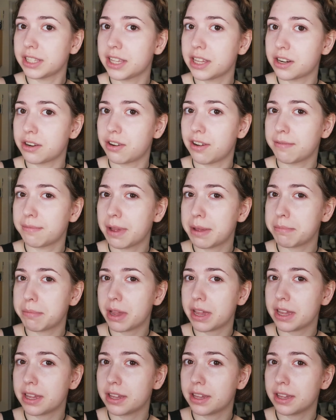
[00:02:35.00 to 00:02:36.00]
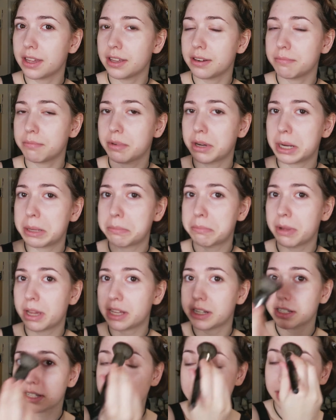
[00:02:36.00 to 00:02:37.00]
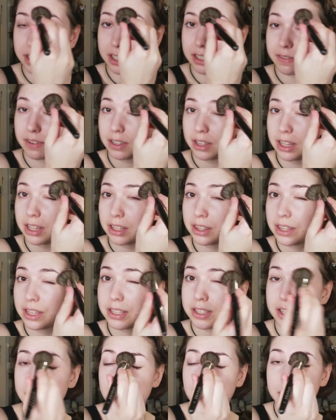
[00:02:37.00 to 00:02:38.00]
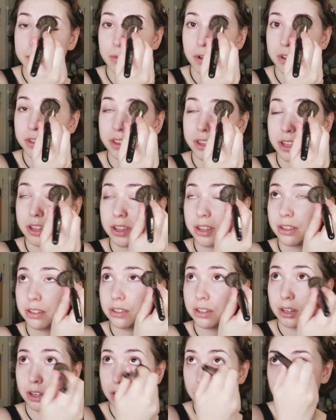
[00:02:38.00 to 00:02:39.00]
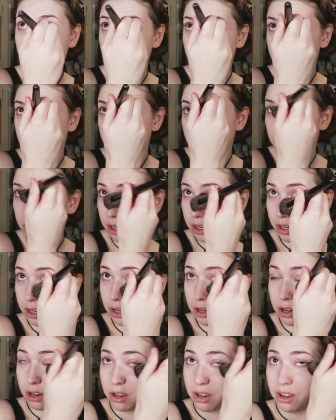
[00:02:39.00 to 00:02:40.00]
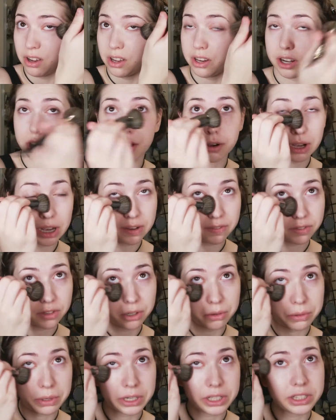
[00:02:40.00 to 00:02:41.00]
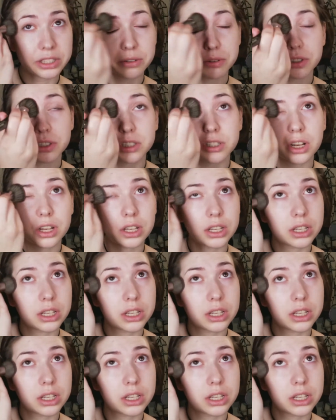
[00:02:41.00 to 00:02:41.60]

I don't have my mic in, but I might just leave it like this and up all the audio afterwards so it's not